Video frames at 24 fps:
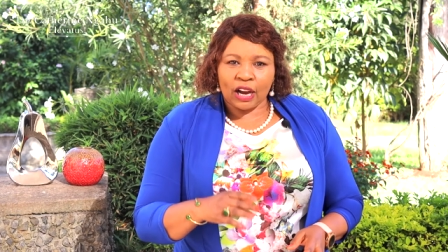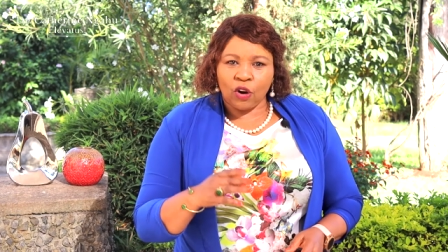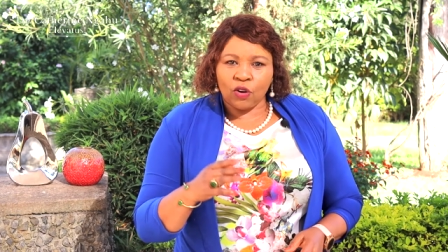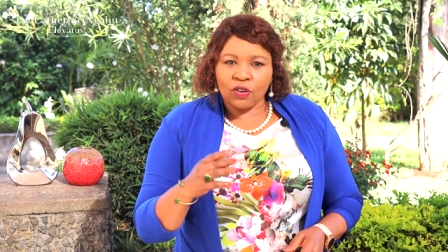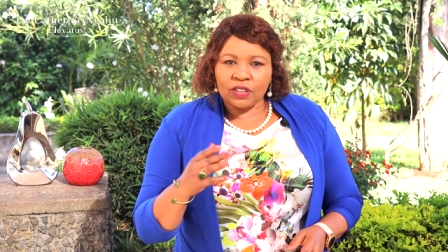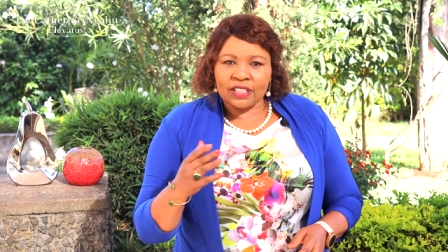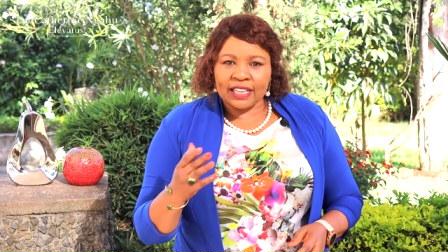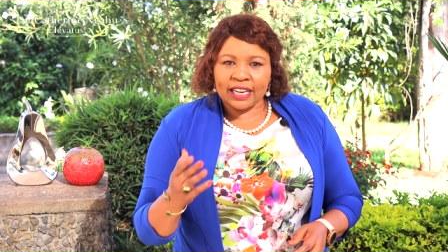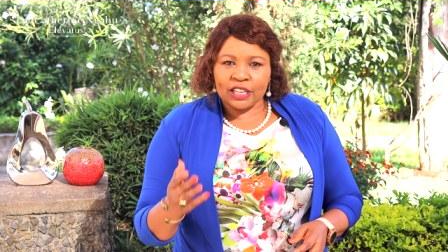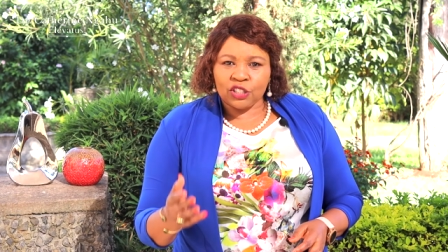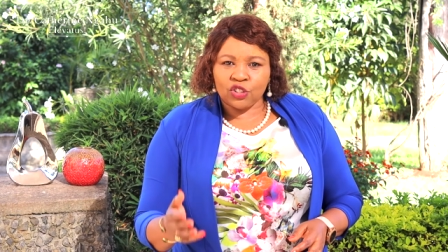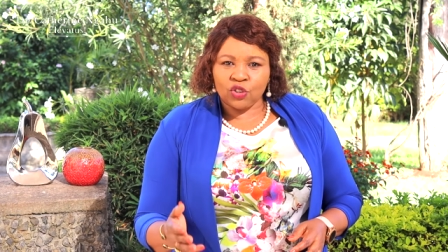
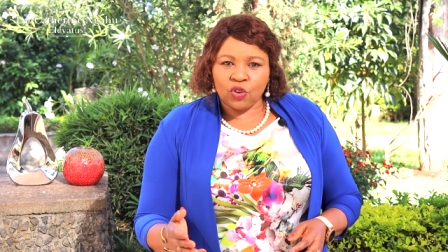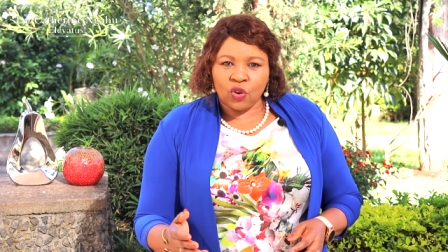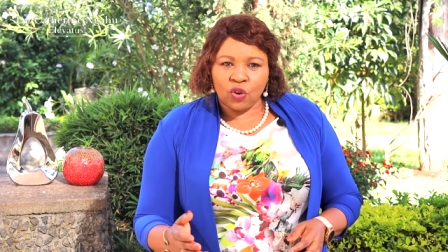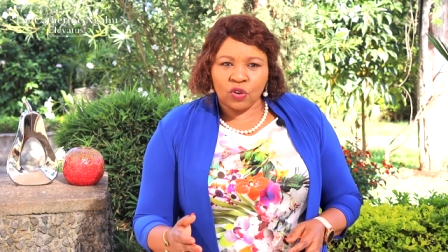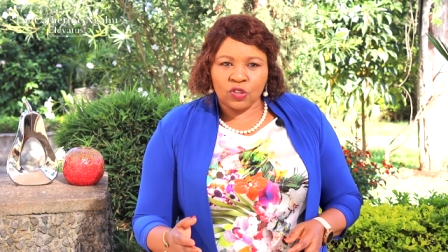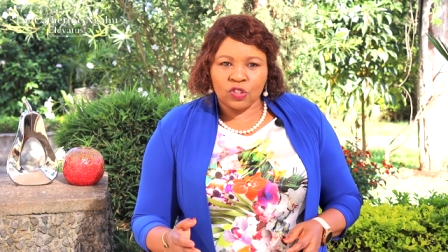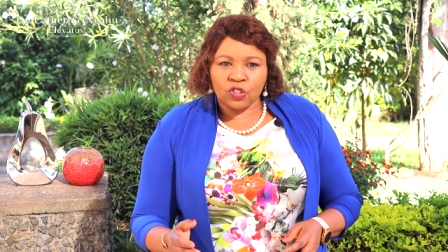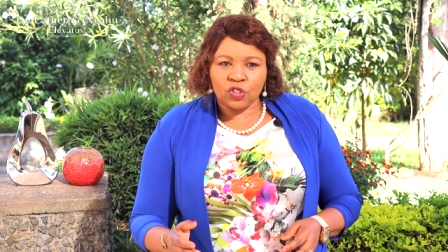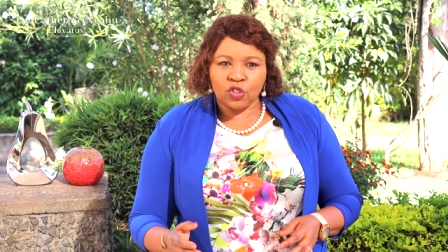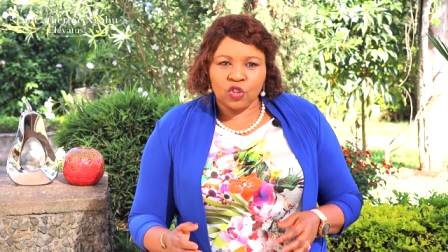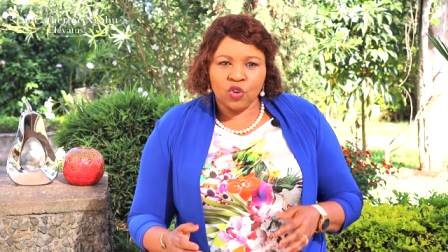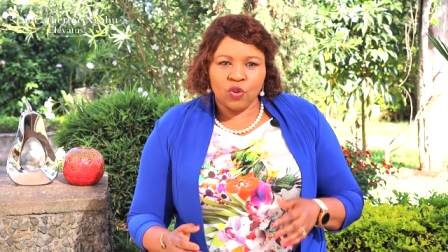content you
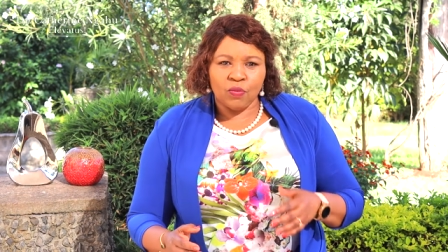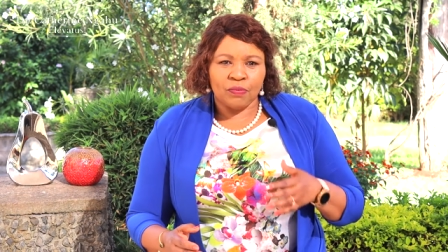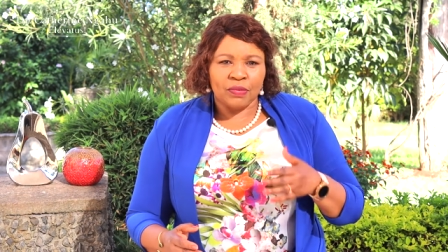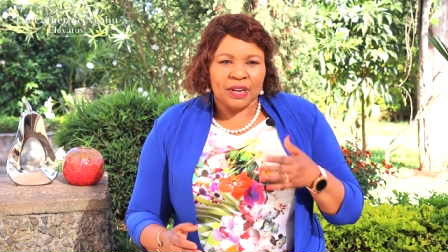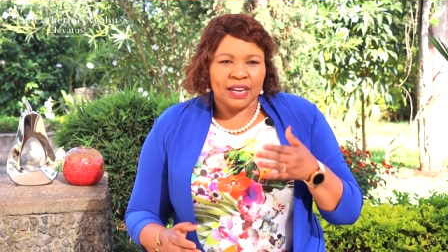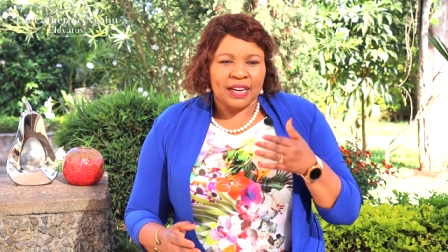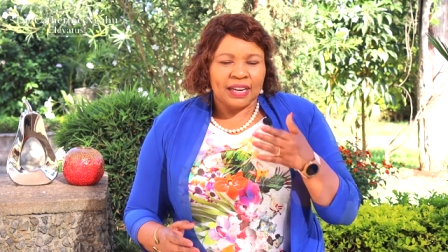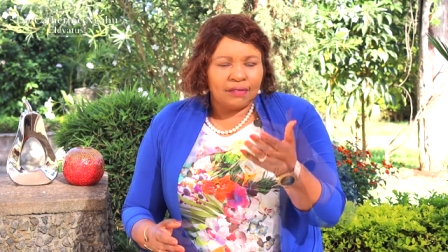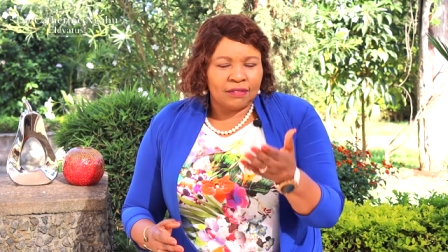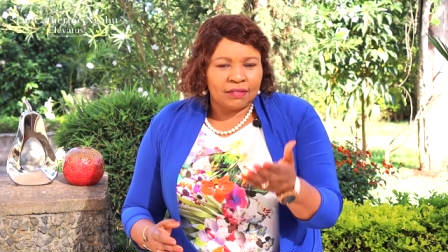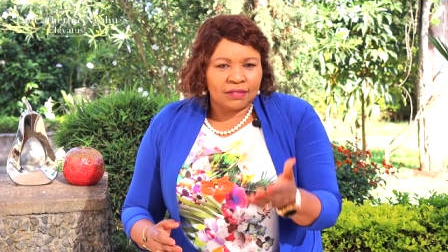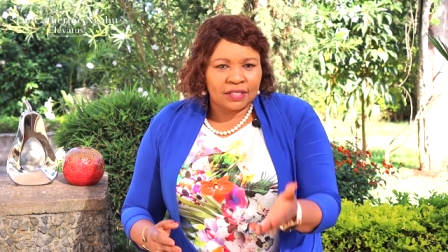consume,
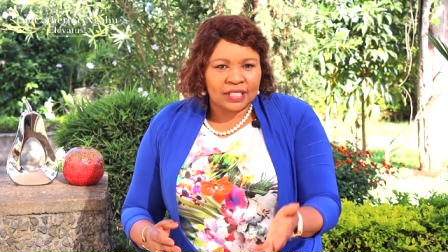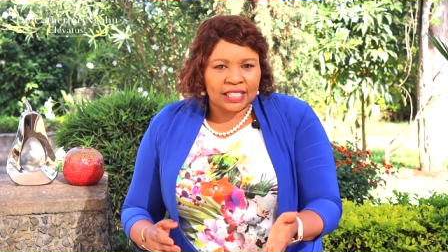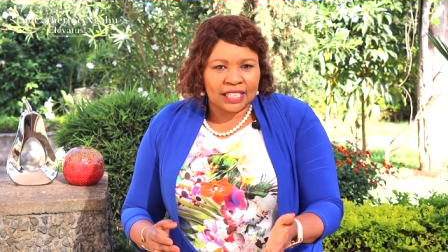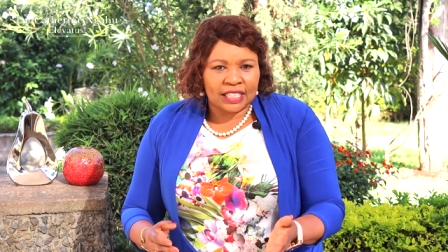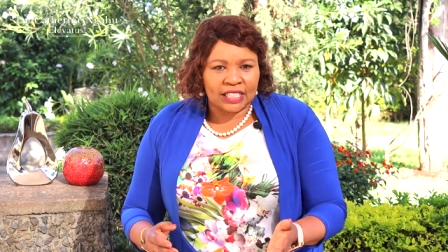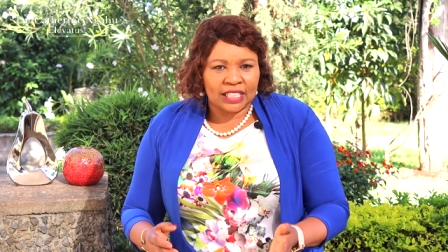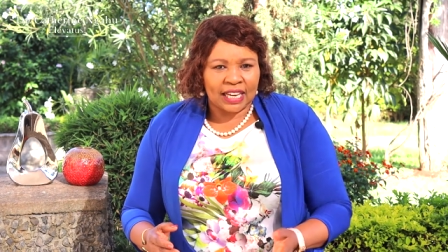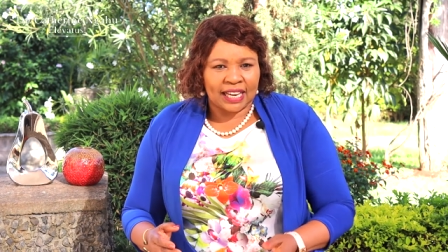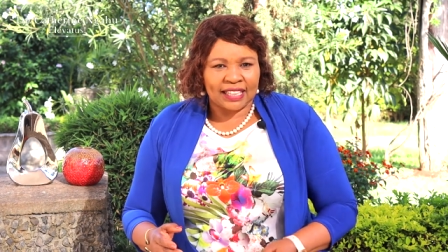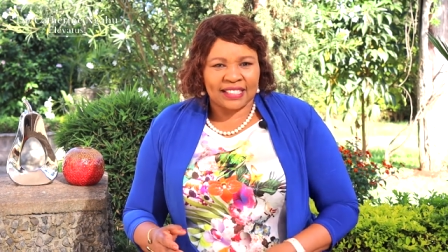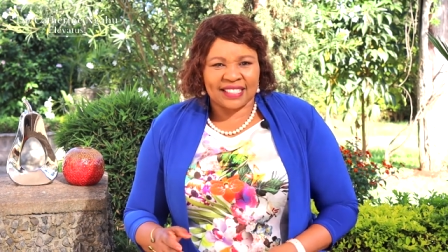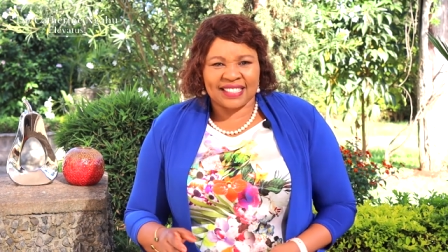
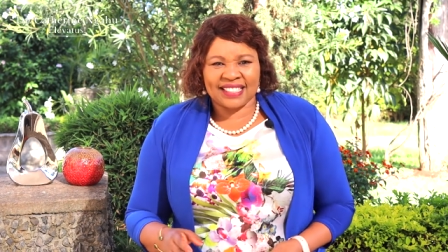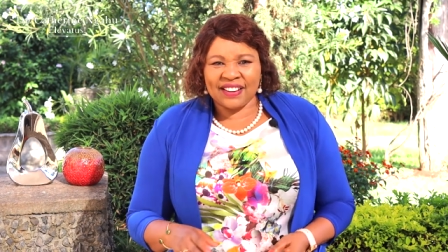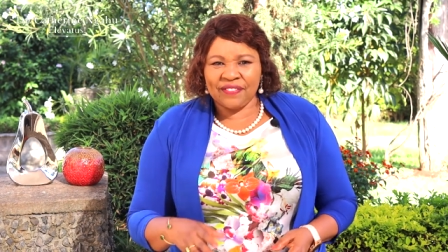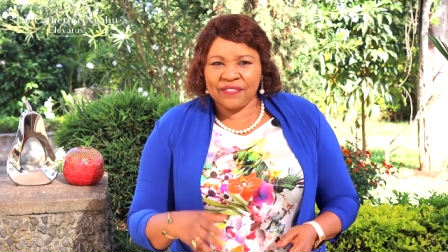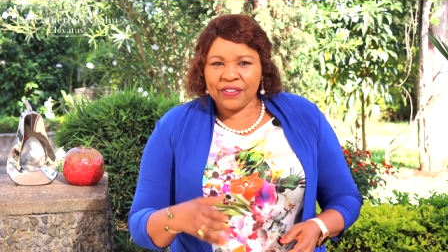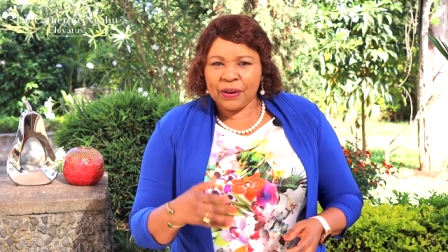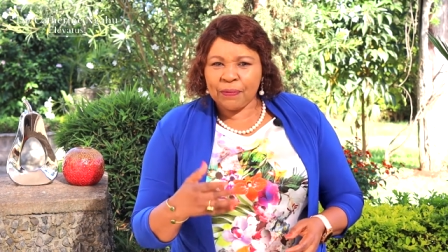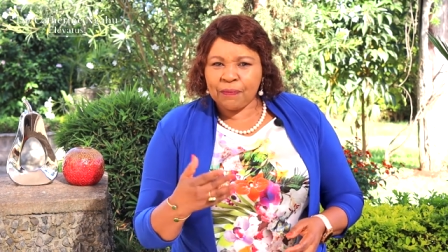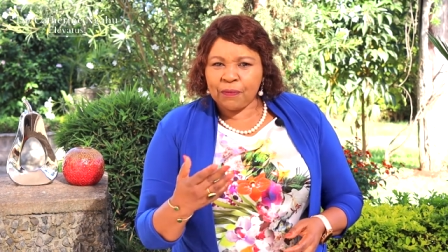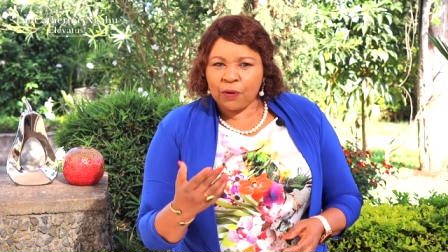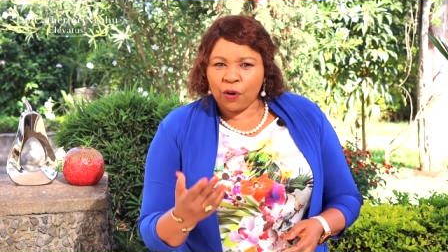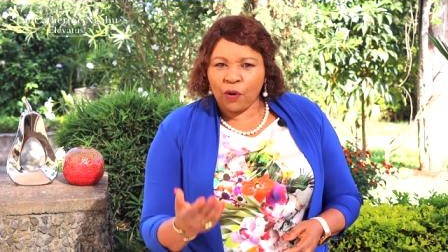such as
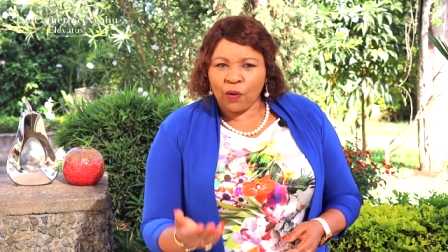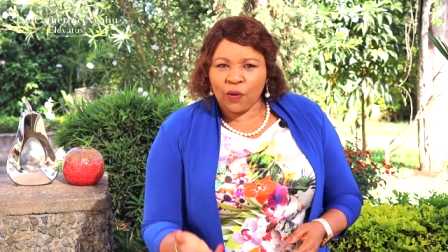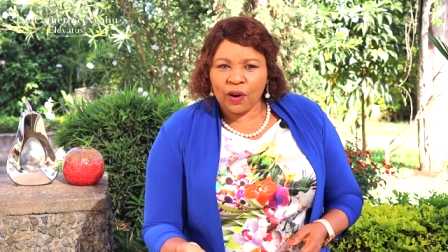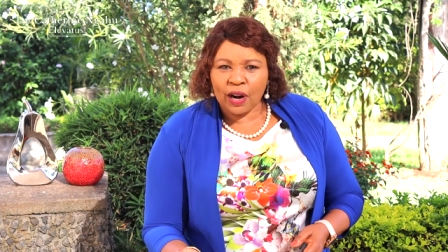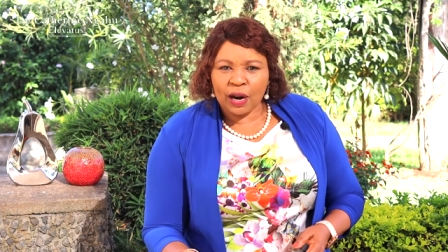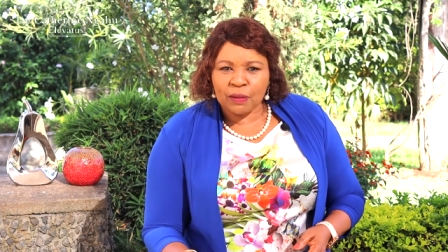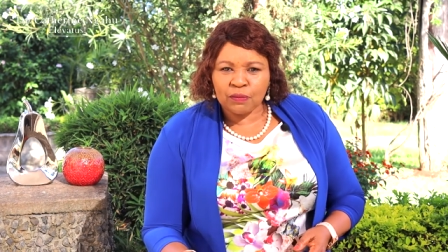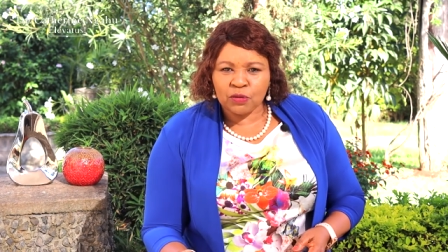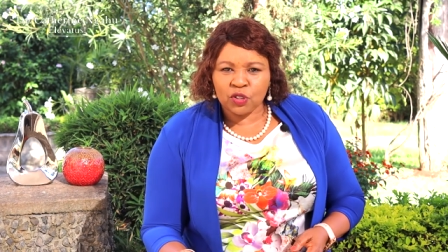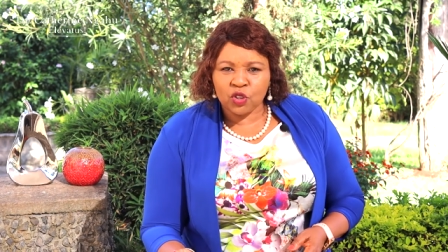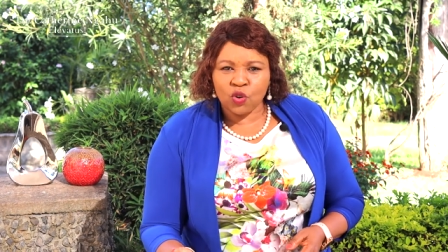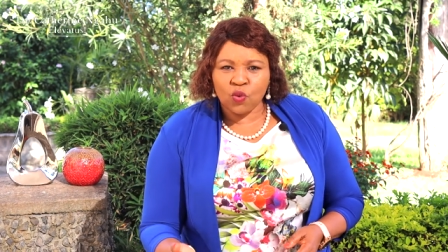TV
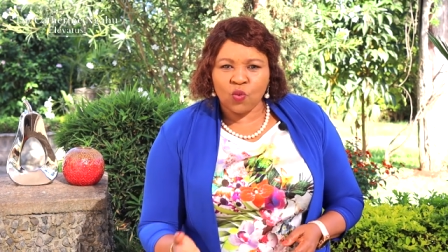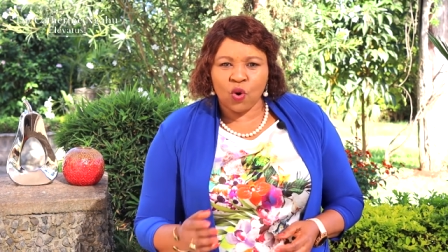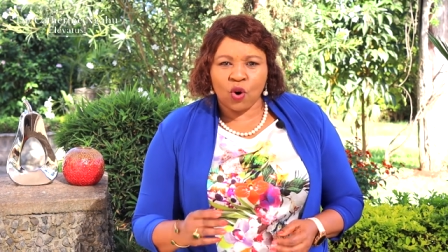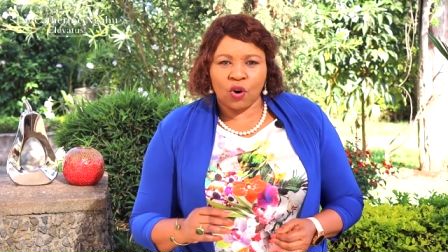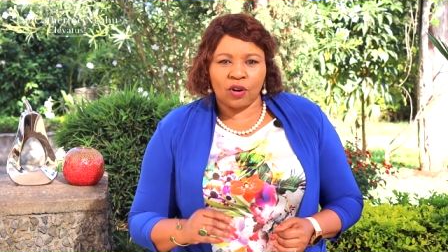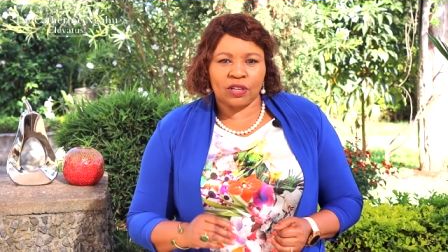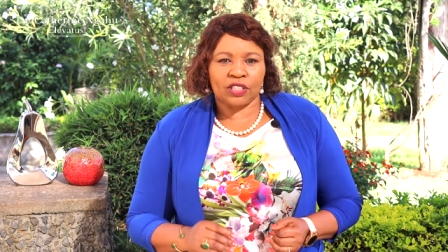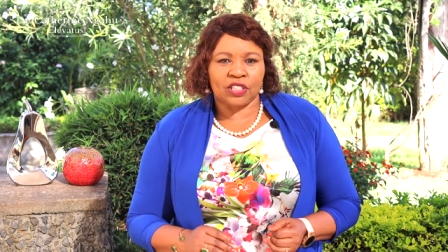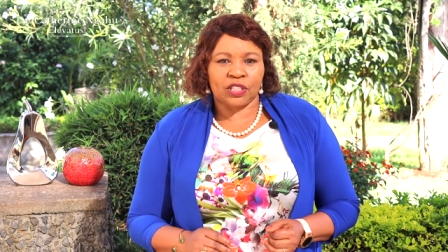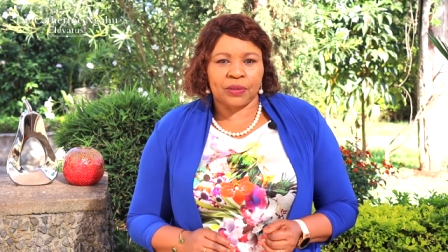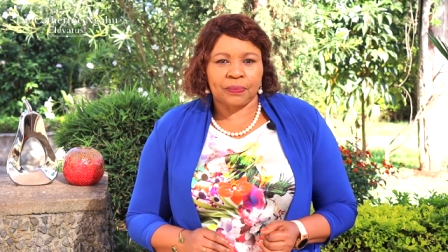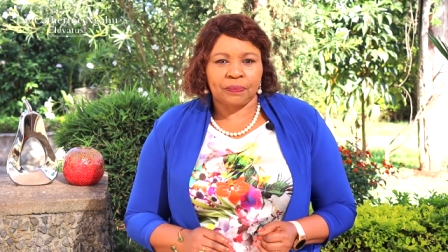programs you
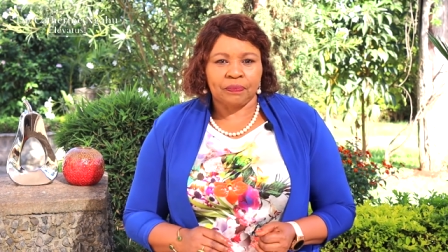watch,